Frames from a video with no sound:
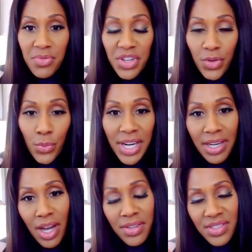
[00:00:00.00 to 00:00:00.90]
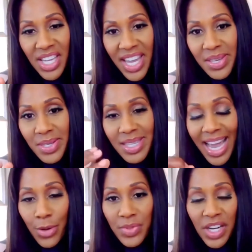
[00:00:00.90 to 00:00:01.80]
of different radon tests
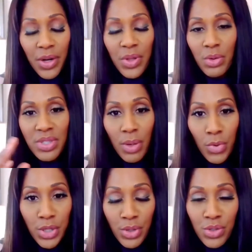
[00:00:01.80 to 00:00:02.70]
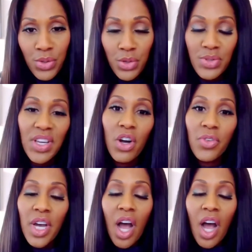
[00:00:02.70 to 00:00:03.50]
out there. There are some where you can do it yourself.